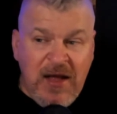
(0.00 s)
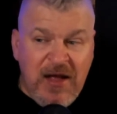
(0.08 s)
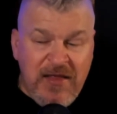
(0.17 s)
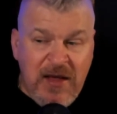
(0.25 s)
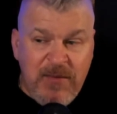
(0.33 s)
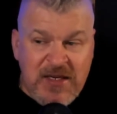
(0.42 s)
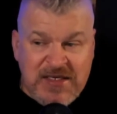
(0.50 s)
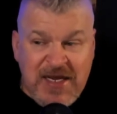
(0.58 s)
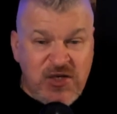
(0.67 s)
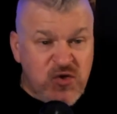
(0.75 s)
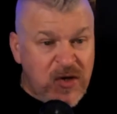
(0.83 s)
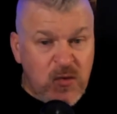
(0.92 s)
Uh, that means
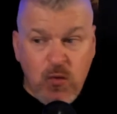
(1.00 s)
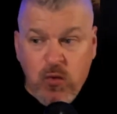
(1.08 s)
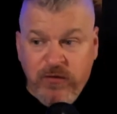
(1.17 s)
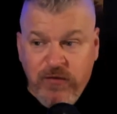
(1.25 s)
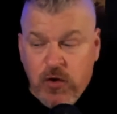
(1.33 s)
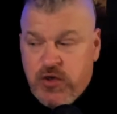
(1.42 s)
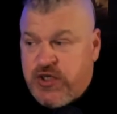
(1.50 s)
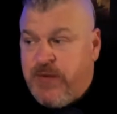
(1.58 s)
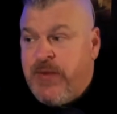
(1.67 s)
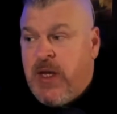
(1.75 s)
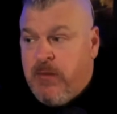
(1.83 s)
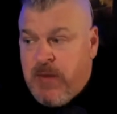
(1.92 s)
that trend will reverse.
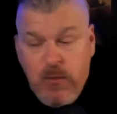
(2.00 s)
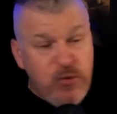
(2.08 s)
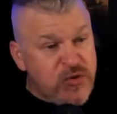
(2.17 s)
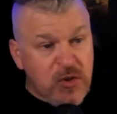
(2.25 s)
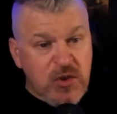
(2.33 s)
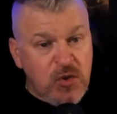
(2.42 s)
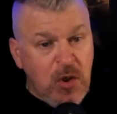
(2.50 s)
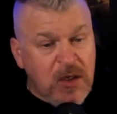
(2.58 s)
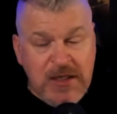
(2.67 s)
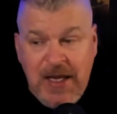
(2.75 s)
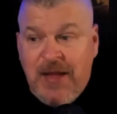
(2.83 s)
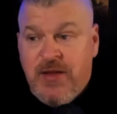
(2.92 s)
People start to look
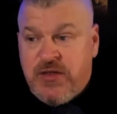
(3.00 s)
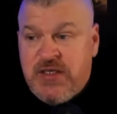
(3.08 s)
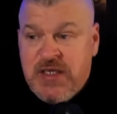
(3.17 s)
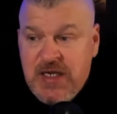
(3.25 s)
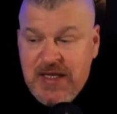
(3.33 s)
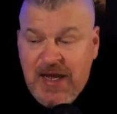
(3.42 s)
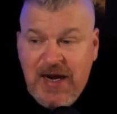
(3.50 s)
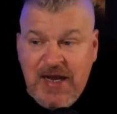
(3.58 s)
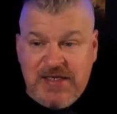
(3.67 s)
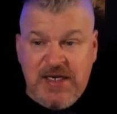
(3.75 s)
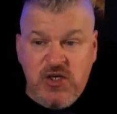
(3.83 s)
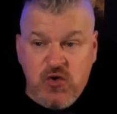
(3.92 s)
at that and they'll see that
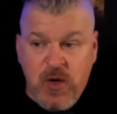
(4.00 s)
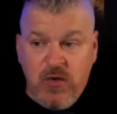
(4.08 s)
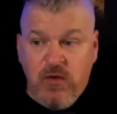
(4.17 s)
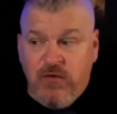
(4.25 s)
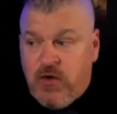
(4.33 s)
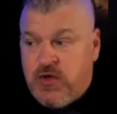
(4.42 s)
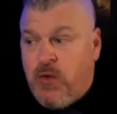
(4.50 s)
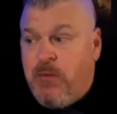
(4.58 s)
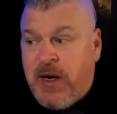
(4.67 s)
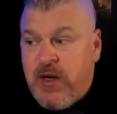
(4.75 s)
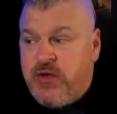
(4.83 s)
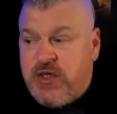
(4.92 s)
as a trend reversal.
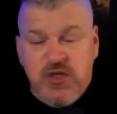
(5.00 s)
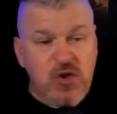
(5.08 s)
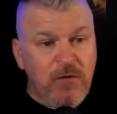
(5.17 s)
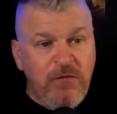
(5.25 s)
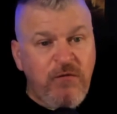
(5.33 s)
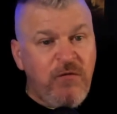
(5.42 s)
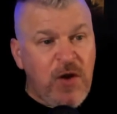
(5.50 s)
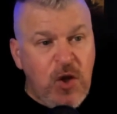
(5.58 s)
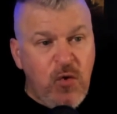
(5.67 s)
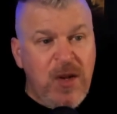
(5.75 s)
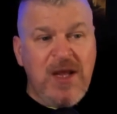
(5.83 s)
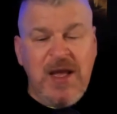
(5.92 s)
Money will just start
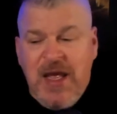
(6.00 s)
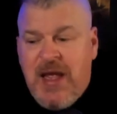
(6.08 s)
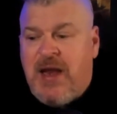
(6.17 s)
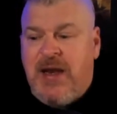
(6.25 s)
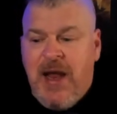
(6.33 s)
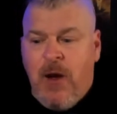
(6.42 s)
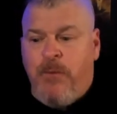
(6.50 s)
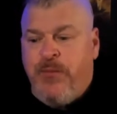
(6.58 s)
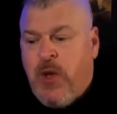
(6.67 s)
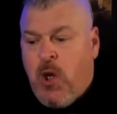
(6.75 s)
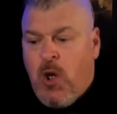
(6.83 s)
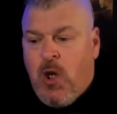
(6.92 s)
flowing in. Now,
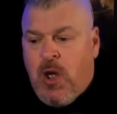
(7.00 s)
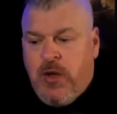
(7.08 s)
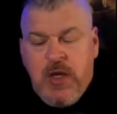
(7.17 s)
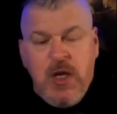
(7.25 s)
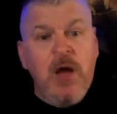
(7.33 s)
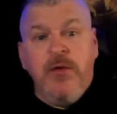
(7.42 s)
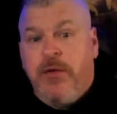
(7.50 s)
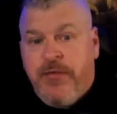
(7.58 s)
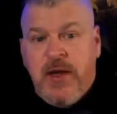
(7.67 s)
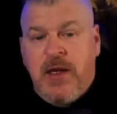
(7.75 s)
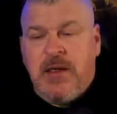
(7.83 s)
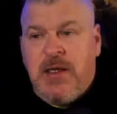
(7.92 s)
the other
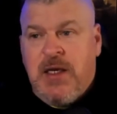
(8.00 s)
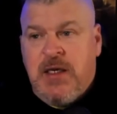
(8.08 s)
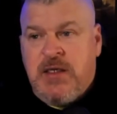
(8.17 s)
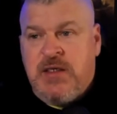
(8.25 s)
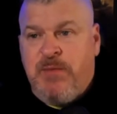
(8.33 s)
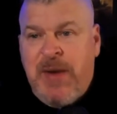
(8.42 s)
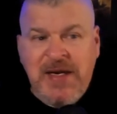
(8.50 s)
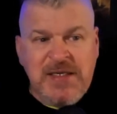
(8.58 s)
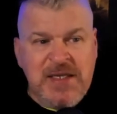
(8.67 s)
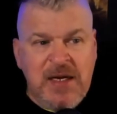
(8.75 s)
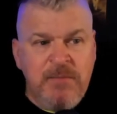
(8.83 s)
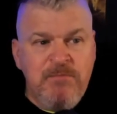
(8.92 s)
thing is Ben
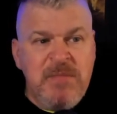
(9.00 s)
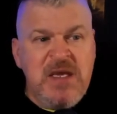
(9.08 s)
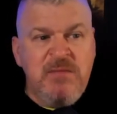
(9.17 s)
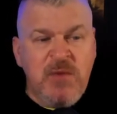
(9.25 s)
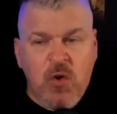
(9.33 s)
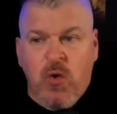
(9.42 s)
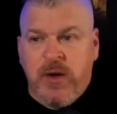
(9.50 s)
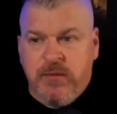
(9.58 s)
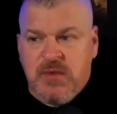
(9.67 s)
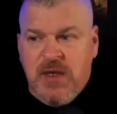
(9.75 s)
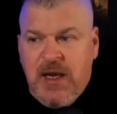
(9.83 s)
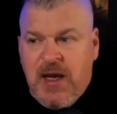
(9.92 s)
is not a meme coin.
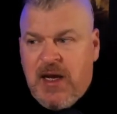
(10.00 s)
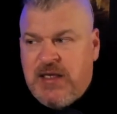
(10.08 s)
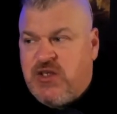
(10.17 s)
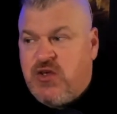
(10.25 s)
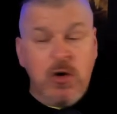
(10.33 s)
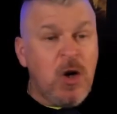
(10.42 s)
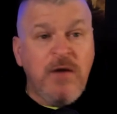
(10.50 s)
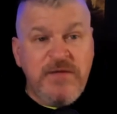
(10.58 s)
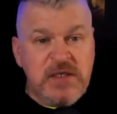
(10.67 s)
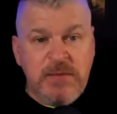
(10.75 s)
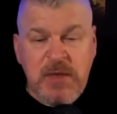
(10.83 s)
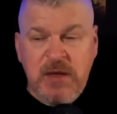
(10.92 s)
Uh, it started off
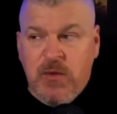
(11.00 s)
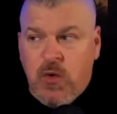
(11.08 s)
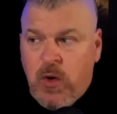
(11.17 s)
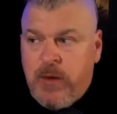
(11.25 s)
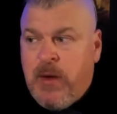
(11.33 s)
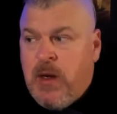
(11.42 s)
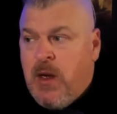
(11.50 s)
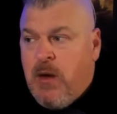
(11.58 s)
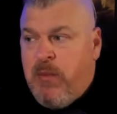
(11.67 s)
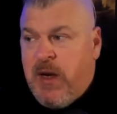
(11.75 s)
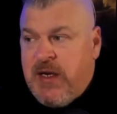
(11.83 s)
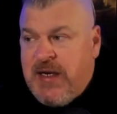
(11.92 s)
as a meme coin,
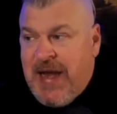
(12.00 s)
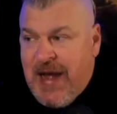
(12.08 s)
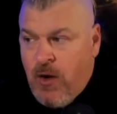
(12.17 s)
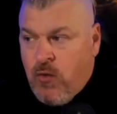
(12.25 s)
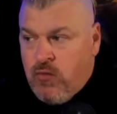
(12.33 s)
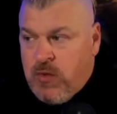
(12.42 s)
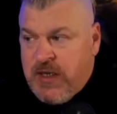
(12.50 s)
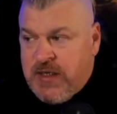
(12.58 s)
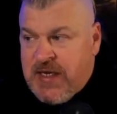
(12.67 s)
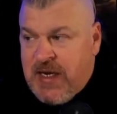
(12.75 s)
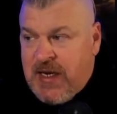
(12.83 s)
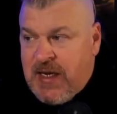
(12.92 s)
but now
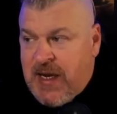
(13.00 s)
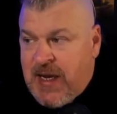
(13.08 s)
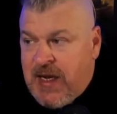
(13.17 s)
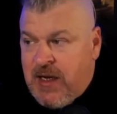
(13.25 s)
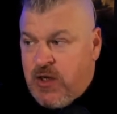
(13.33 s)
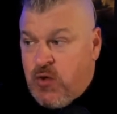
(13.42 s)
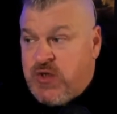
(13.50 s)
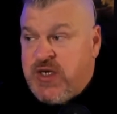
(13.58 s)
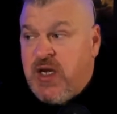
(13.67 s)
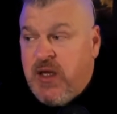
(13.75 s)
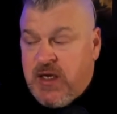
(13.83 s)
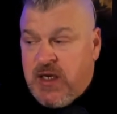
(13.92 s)
it's a, a
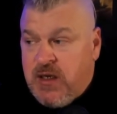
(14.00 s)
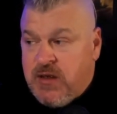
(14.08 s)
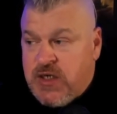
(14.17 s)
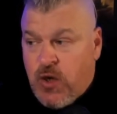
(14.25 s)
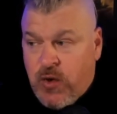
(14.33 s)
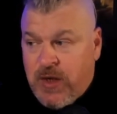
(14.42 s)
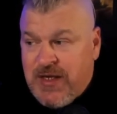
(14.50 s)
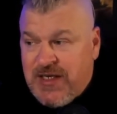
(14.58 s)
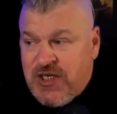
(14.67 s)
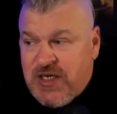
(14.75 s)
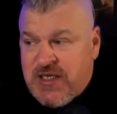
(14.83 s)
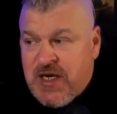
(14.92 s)
utility token that
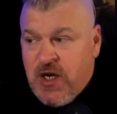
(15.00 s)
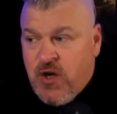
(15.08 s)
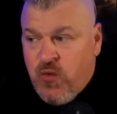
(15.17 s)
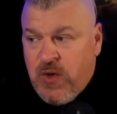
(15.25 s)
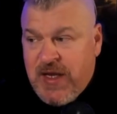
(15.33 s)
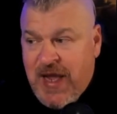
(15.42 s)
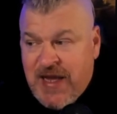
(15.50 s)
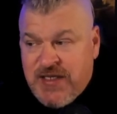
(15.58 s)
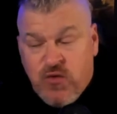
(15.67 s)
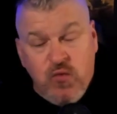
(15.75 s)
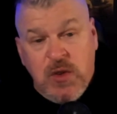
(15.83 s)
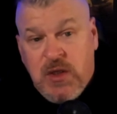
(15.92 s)
just really
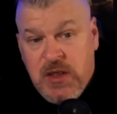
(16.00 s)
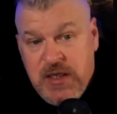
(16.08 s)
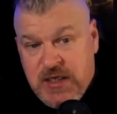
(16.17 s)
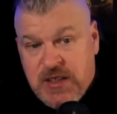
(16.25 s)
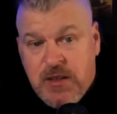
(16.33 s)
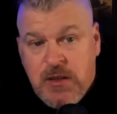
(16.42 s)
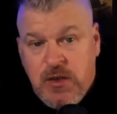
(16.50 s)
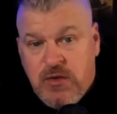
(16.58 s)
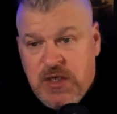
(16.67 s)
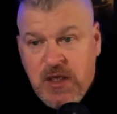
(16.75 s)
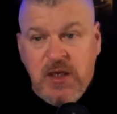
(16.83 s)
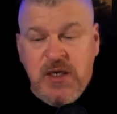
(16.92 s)
hasn't released the
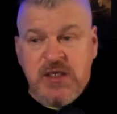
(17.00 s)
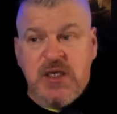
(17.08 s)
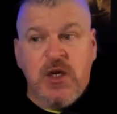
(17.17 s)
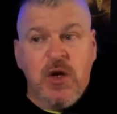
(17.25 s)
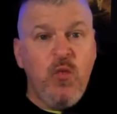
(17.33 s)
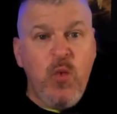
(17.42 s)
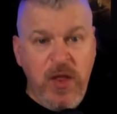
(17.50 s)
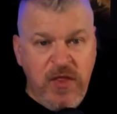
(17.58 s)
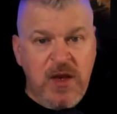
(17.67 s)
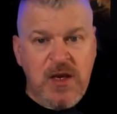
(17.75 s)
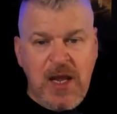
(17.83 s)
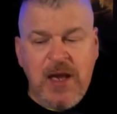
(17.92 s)
utilities that go with
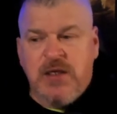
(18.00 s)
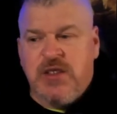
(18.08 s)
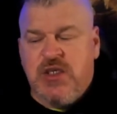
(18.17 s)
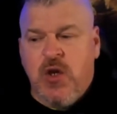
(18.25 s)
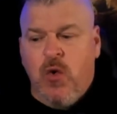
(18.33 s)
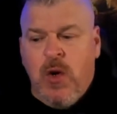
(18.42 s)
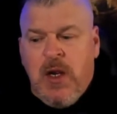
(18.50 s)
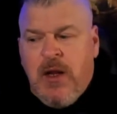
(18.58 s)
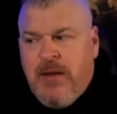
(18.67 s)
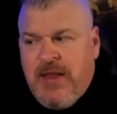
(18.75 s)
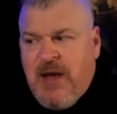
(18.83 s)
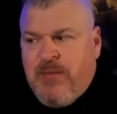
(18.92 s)
it yet. So
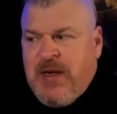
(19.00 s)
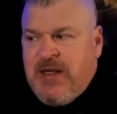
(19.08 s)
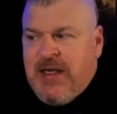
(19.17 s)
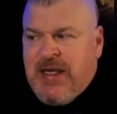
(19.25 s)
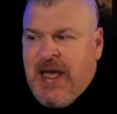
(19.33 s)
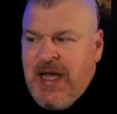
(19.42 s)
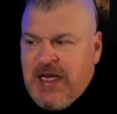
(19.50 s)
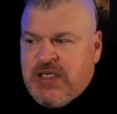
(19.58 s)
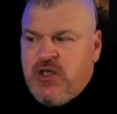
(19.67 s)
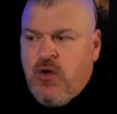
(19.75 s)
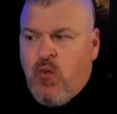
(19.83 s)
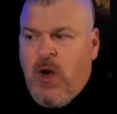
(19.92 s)
that being the
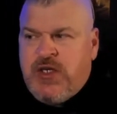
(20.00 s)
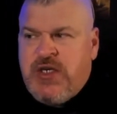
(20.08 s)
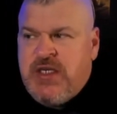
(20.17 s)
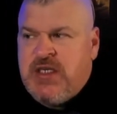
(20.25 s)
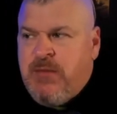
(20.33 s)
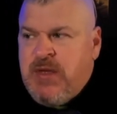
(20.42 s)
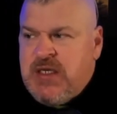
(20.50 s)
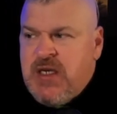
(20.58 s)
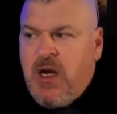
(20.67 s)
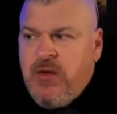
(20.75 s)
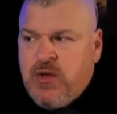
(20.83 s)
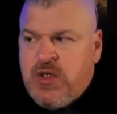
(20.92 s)
case, you're watching some of these
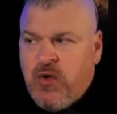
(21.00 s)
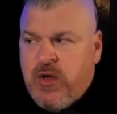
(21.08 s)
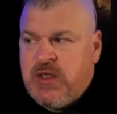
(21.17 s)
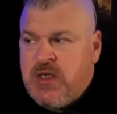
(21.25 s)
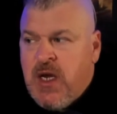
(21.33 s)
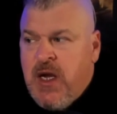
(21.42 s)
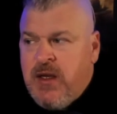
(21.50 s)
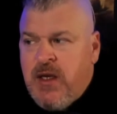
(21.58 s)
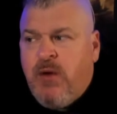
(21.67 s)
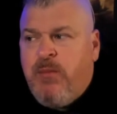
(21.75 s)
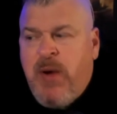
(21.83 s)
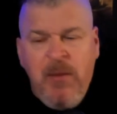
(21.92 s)
other tokens that
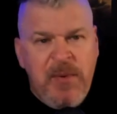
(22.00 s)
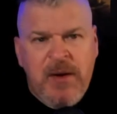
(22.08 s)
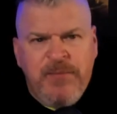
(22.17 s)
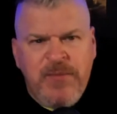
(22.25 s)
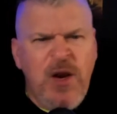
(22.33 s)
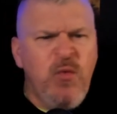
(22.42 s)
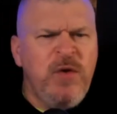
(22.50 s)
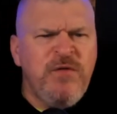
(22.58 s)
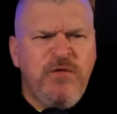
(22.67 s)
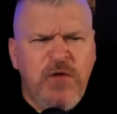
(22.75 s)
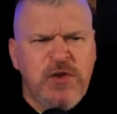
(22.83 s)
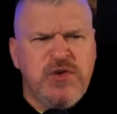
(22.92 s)
are pumping. And I wouldn't
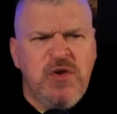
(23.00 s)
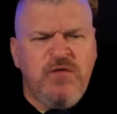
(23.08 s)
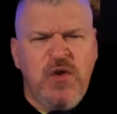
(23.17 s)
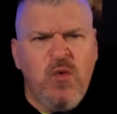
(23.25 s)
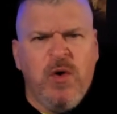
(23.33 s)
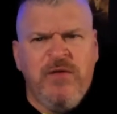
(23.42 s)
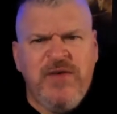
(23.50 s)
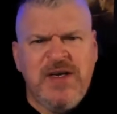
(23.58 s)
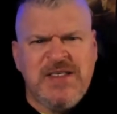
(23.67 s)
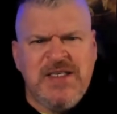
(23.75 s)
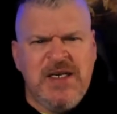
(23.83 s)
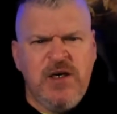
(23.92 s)
fault you if you were
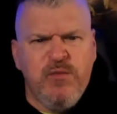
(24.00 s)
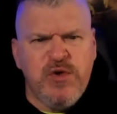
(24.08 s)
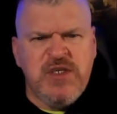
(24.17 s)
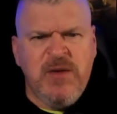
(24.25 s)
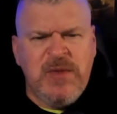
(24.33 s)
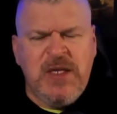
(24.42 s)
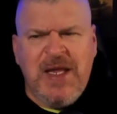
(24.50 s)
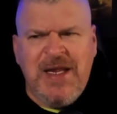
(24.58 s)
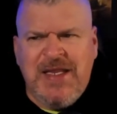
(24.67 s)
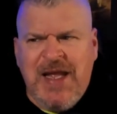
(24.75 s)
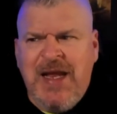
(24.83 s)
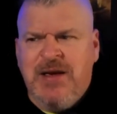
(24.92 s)
invested in them or something
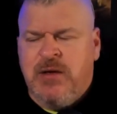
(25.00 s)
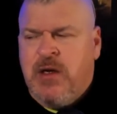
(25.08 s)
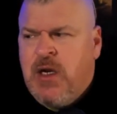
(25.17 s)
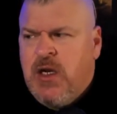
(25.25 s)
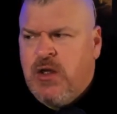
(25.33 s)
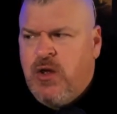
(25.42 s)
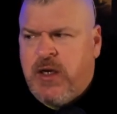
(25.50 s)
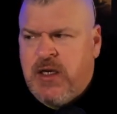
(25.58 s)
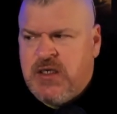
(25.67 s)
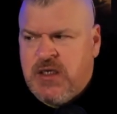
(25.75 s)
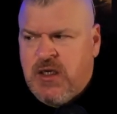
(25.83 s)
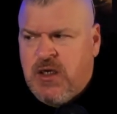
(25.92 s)
like that and looking
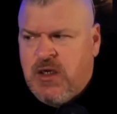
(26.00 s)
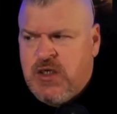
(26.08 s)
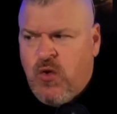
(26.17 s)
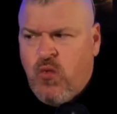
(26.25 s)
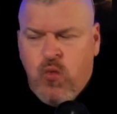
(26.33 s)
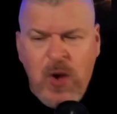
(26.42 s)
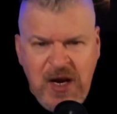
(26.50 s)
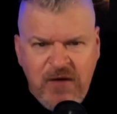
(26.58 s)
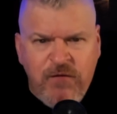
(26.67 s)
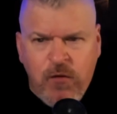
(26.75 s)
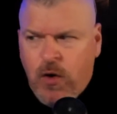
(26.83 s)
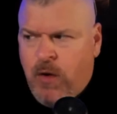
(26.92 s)
to, to wait
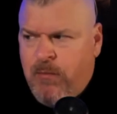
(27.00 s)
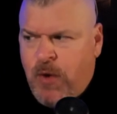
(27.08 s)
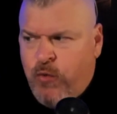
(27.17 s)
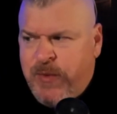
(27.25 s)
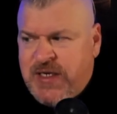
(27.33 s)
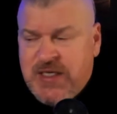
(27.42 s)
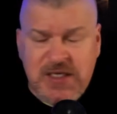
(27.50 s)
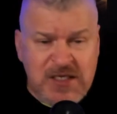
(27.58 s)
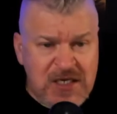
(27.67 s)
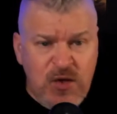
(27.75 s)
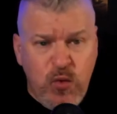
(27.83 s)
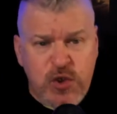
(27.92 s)
for a moment to
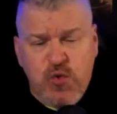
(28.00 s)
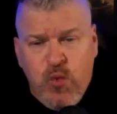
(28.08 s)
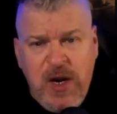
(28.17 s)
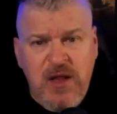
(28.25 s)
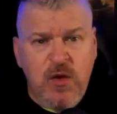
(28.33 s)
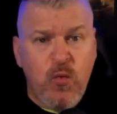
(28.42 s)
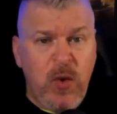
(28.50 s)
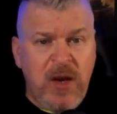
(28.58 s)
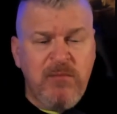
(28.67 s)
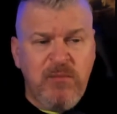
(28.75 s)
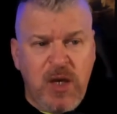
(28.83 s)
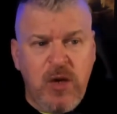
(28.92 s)
see which way the
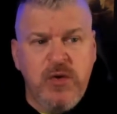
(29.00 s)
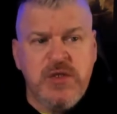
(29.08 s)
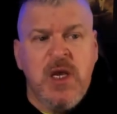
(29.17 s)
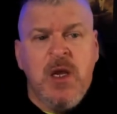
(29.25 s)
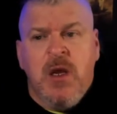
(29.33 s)
wind blows.